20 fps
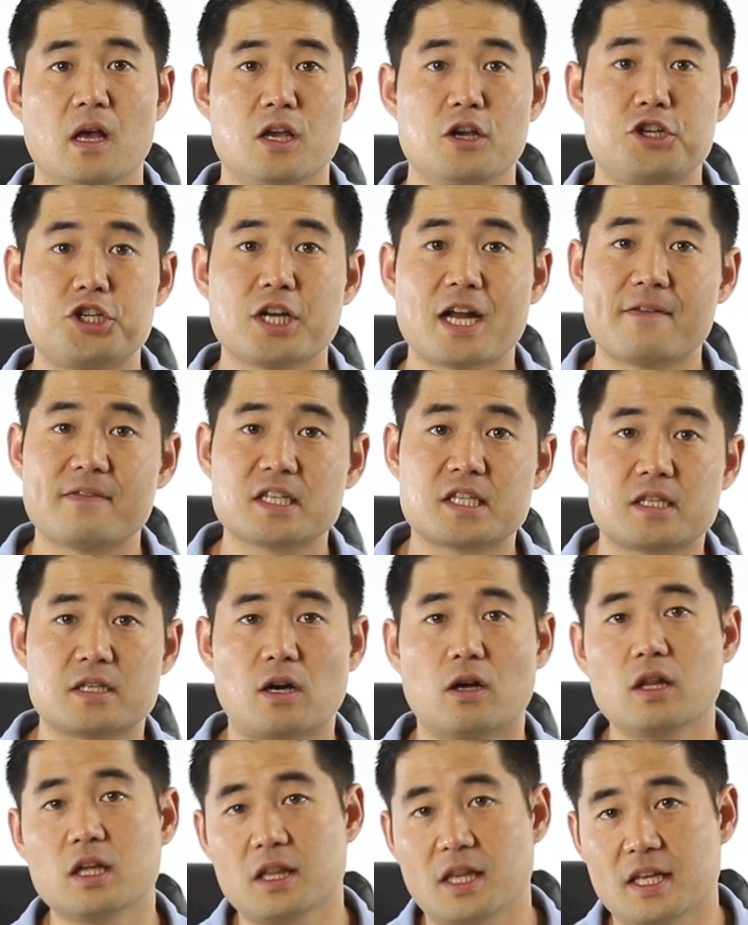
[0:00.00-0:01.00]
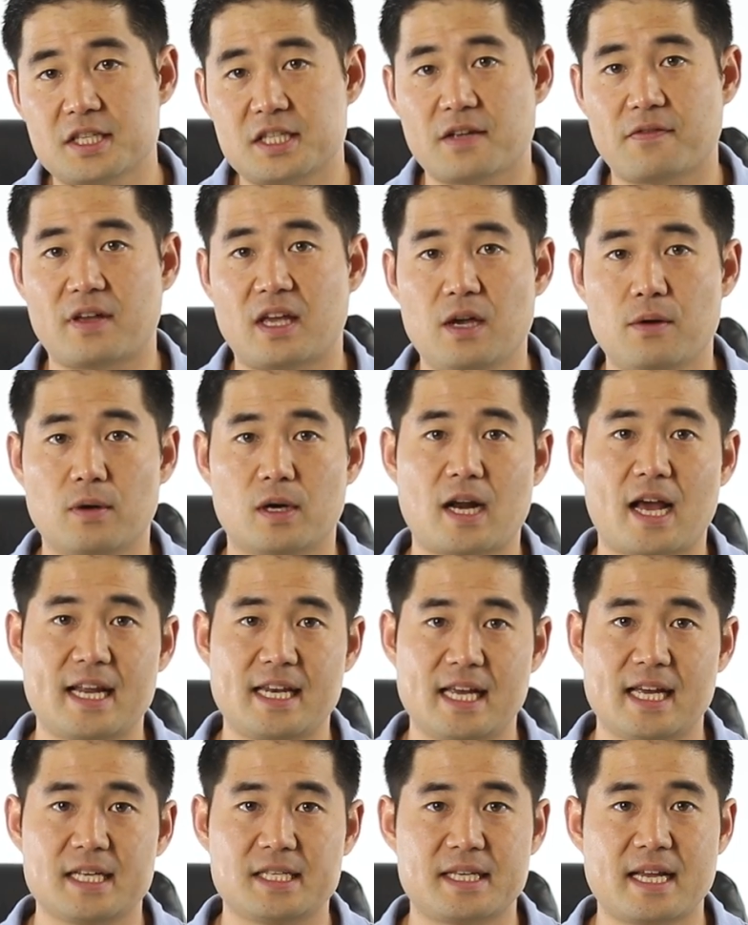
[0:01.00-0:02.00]
You should have a solid list of keyword
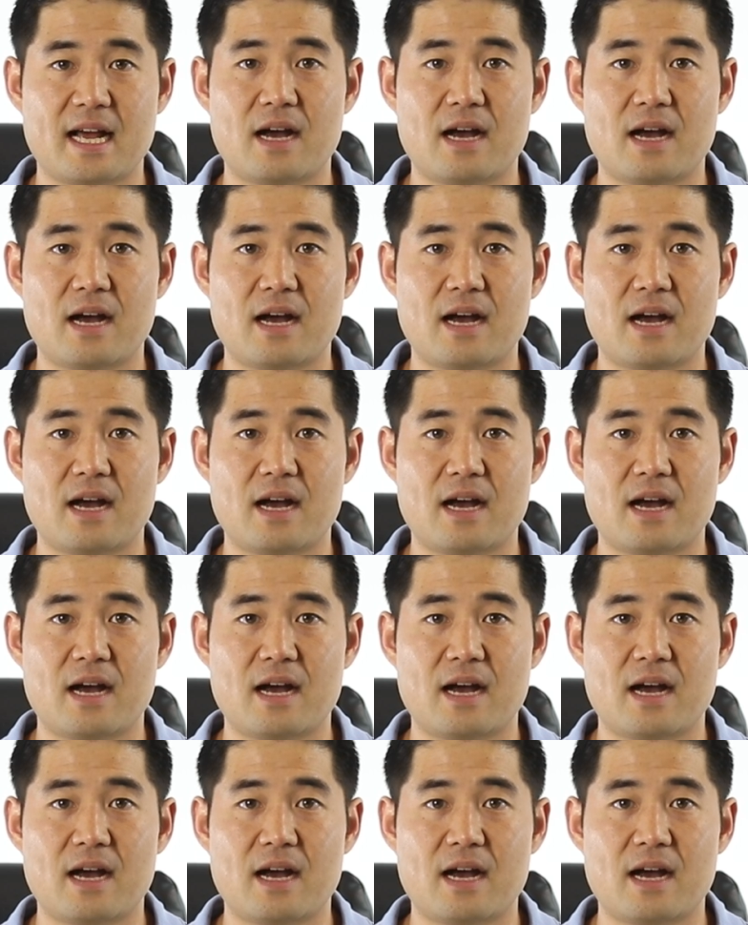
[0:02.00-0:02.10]
ideas